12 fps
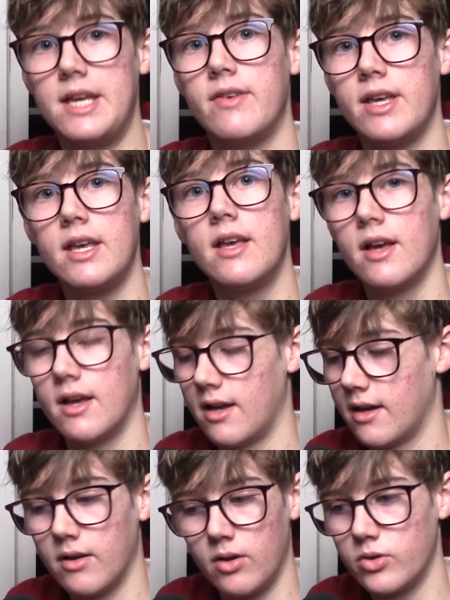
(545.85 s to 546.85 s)
TV
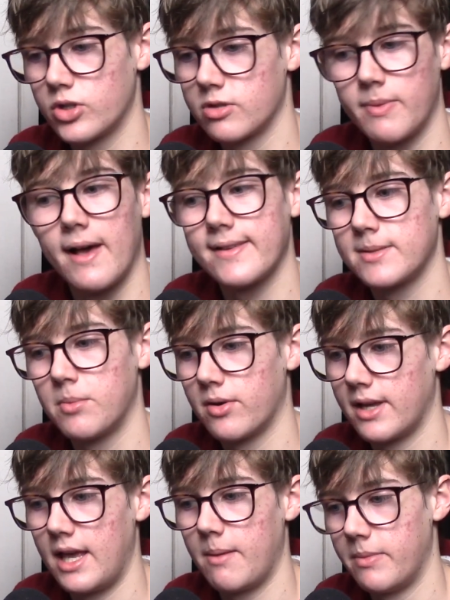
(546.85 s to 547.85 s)
Hoosiers
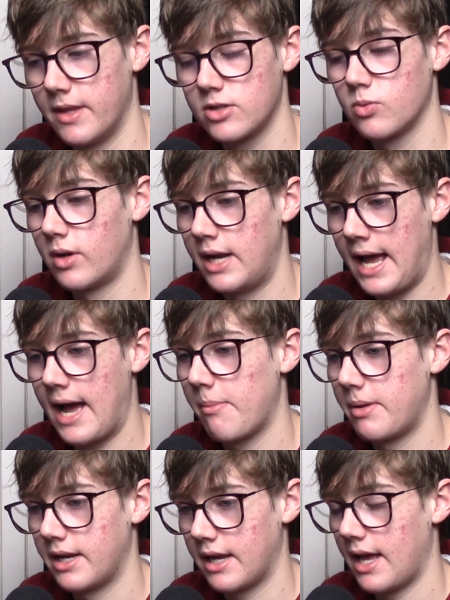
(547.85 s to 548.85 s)
basketball game. This one
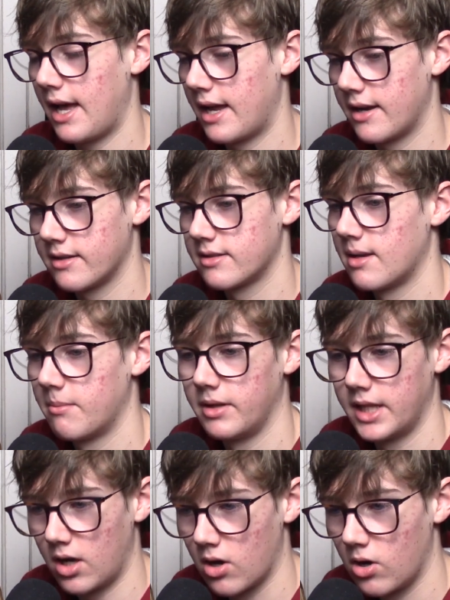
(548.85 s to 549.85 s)
happening at
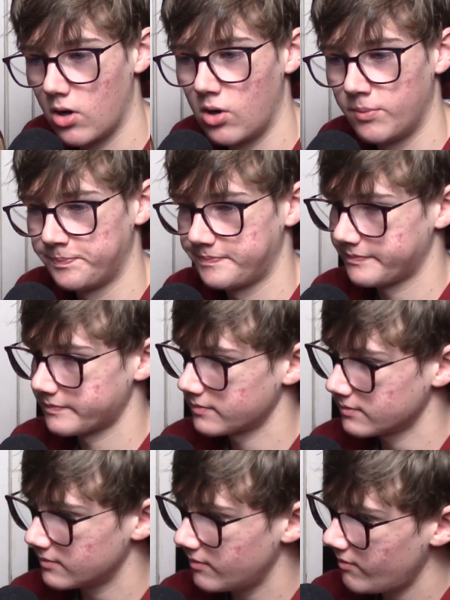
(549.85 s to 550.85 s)
Assembly Hall.
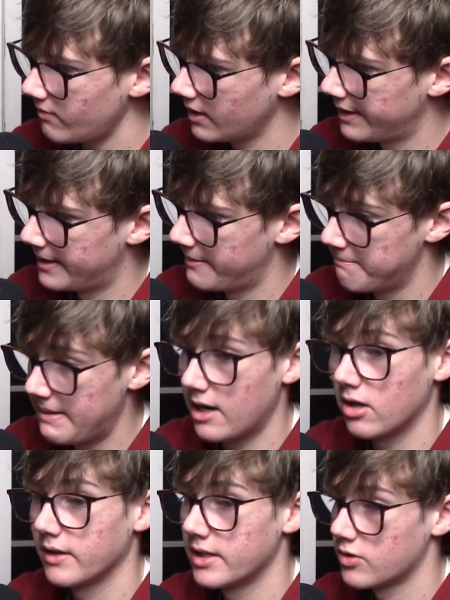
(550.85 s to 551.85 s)

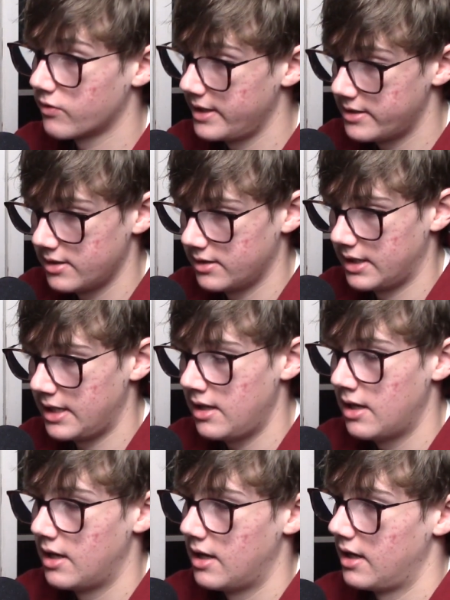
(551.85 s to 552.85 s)
Maryland's
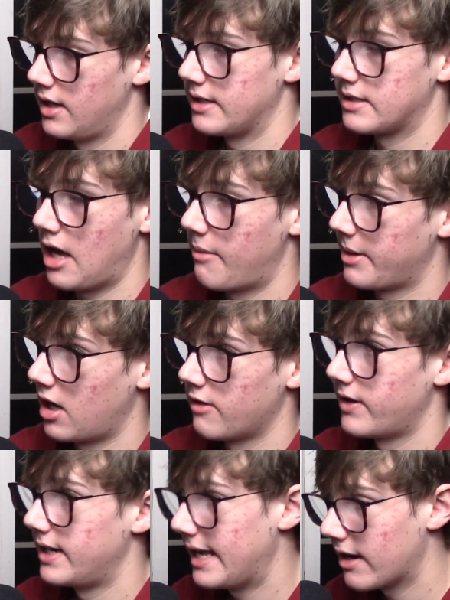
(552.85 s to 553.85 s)
recently is coming
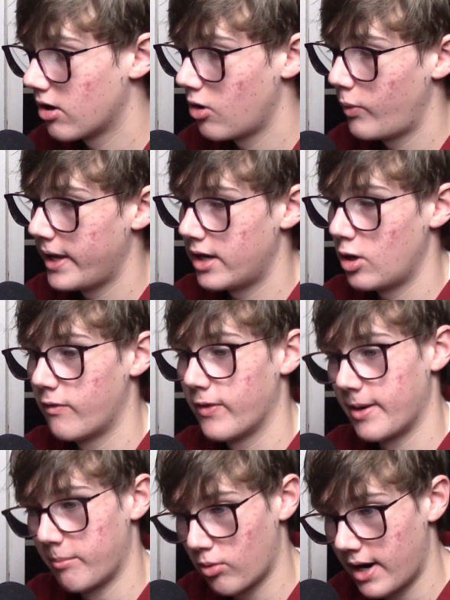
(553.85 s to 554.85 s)
off a narrow win
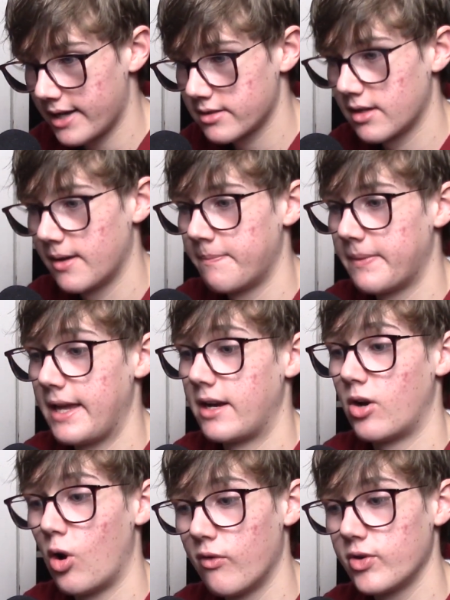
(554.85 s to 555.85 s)
over Nebraska
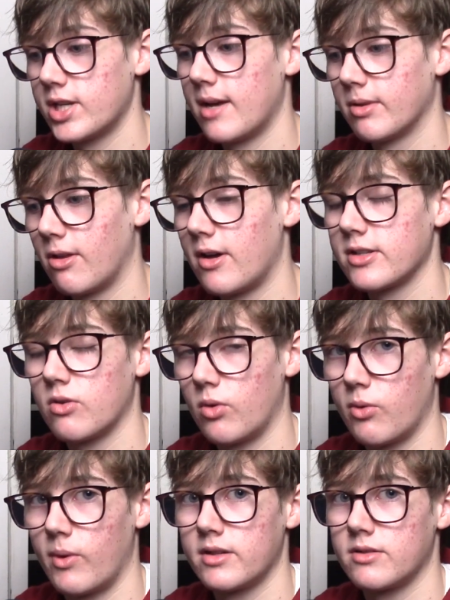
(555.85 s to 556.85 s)
and an overtime loss
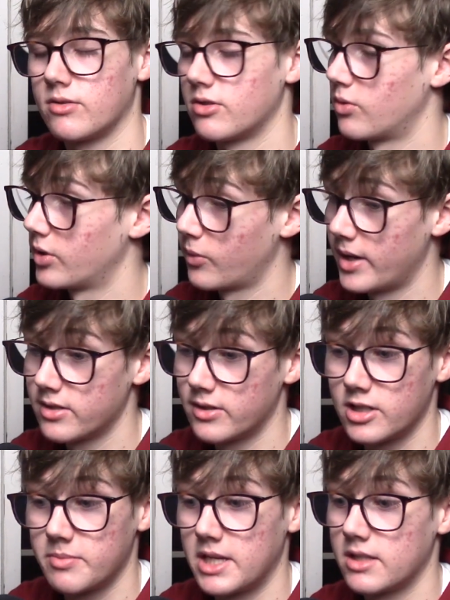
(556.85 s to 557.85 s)
to Northwestern. So
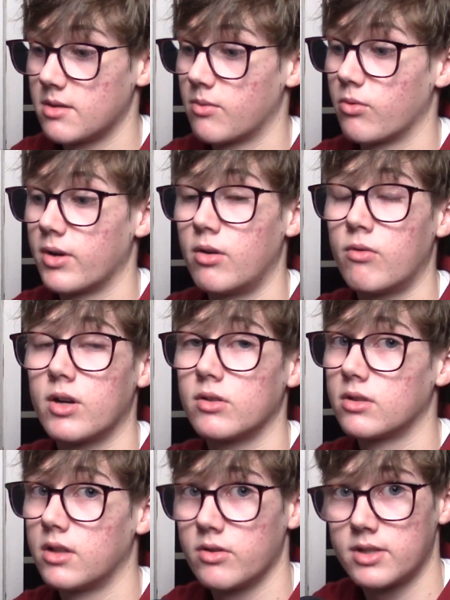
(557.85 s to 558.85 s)
Northwestern has been in some
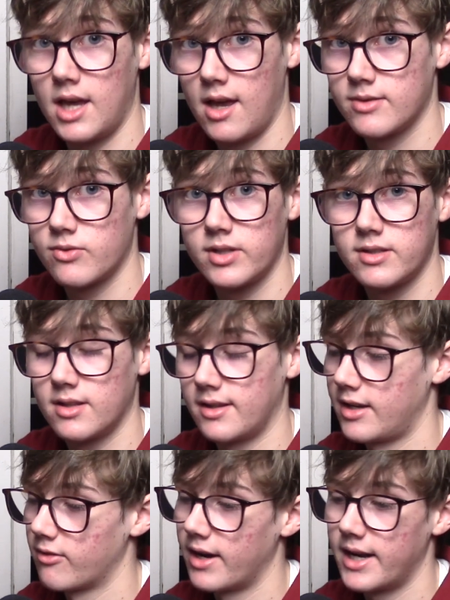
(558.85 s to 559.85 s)
real close games
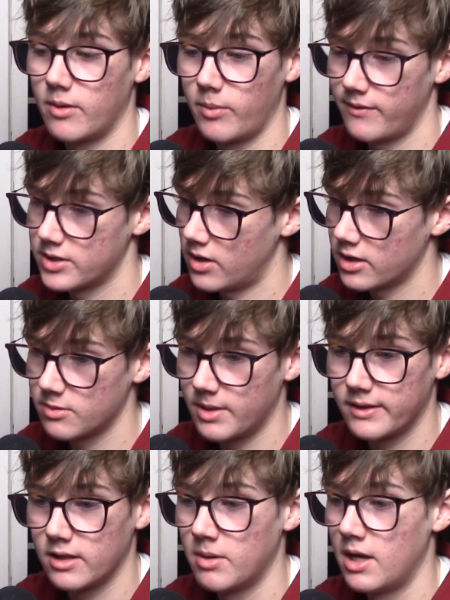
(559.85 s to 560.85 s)
recently, right? And we've talked
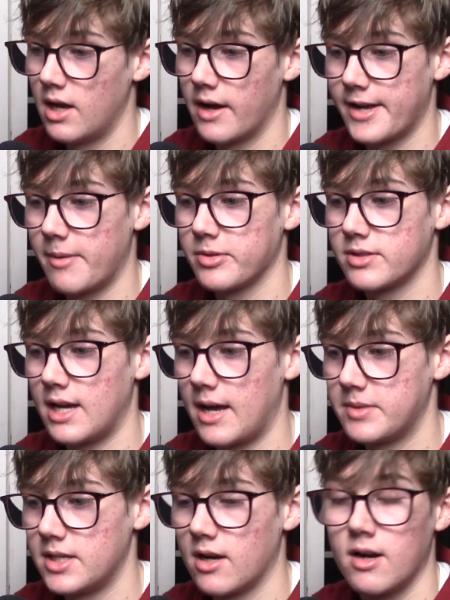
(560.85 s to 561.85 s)
about them a couple
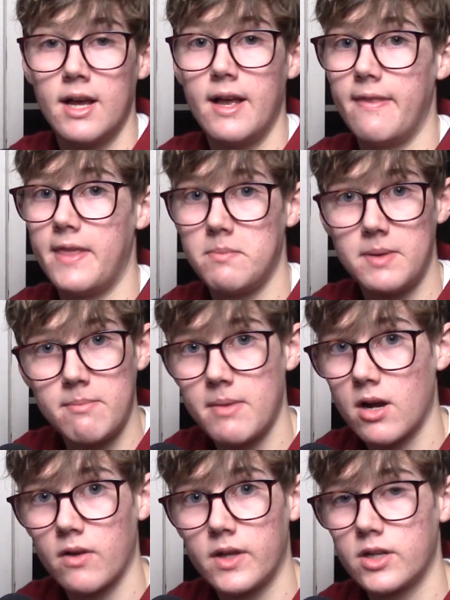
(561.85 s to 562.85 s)
times here. They
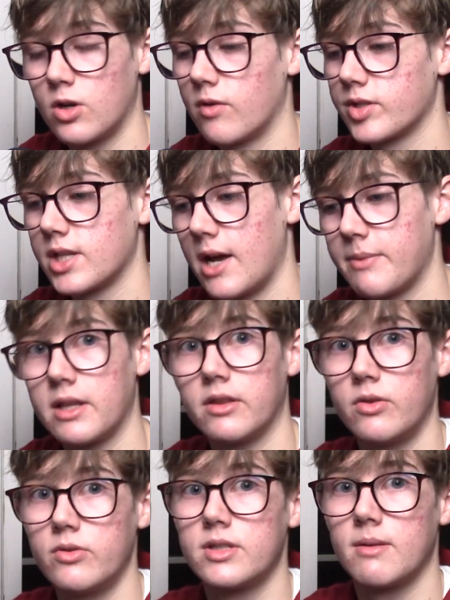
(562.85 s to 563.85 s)
beat Maryland in overtime.
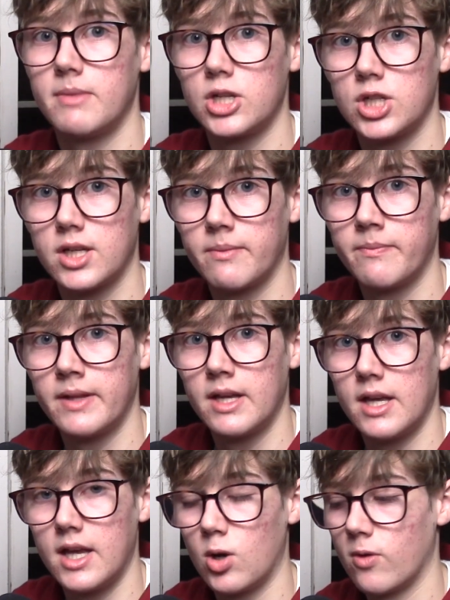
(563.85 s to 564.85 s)
They lose to Michigan
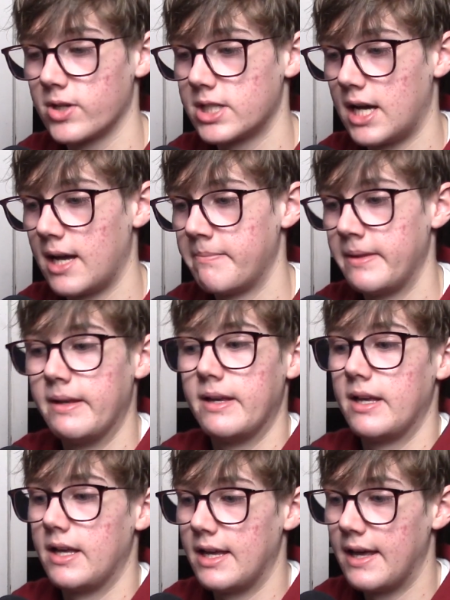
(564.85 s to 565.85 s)
in overtime.
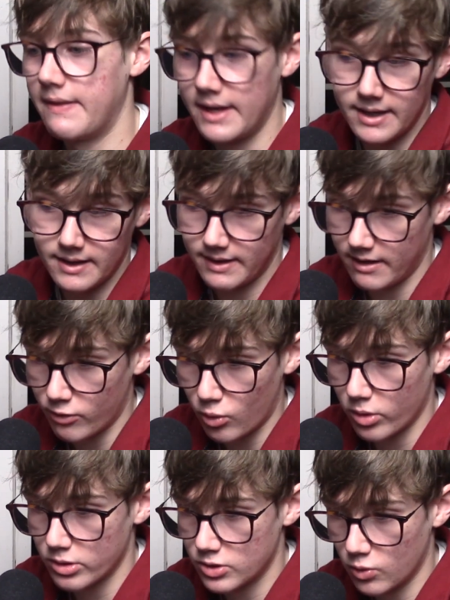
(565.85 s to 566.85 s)
And then they,
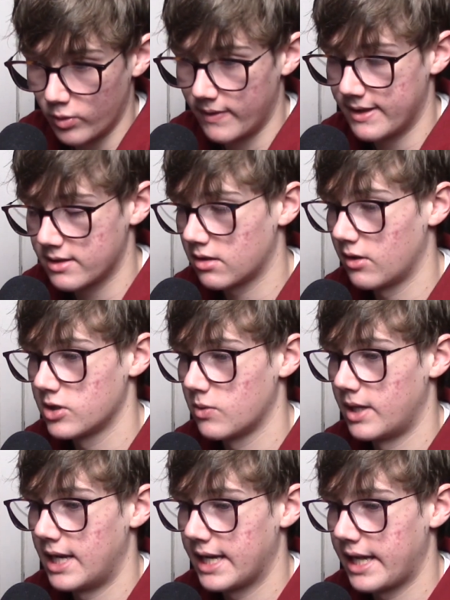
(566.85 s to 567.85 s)
of course, win this
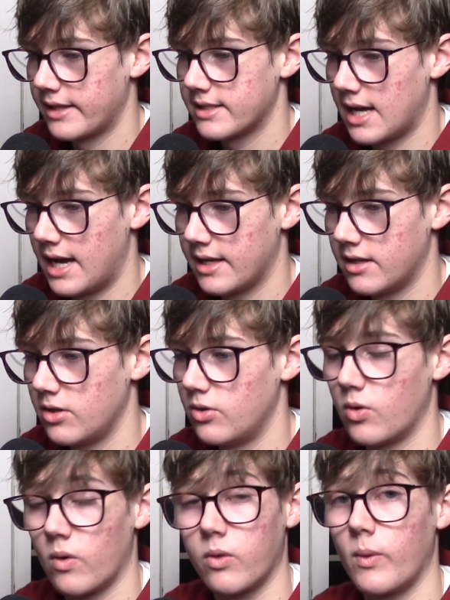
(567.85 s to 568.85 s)
close one against
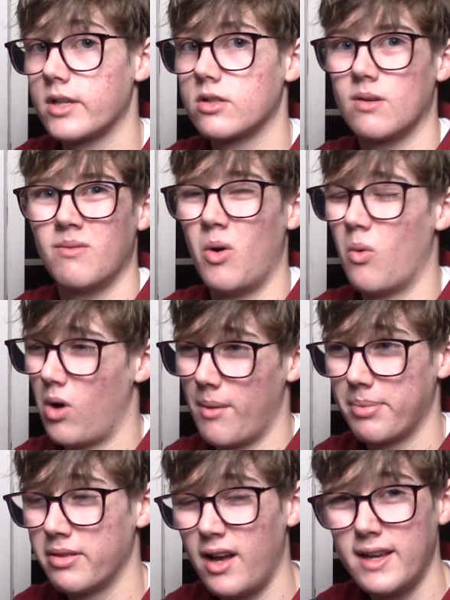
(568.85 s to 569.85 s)
IU. Northwestern,
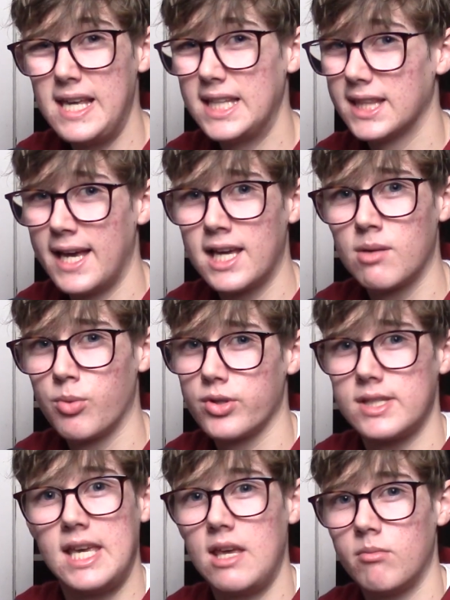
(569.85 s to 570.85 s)
a plucky,
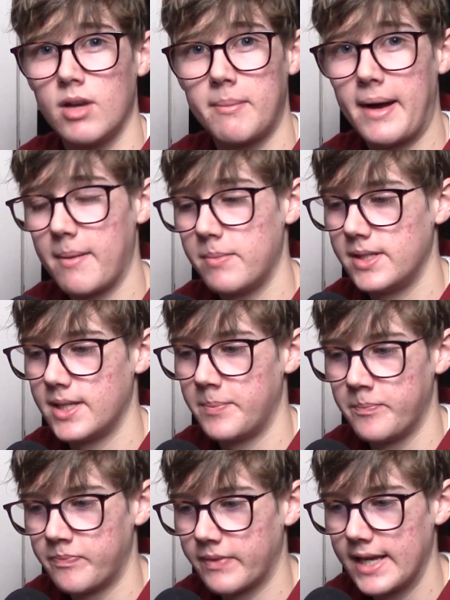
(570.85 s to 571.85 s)
likable team, in my
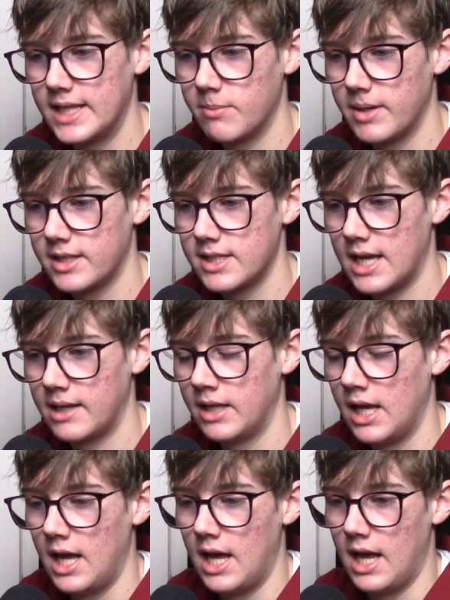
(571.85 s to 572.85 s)
opinion, in the Big
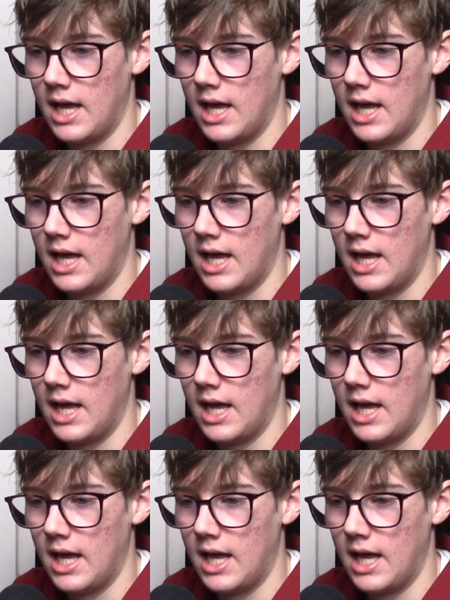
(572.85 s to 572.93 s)
Ten.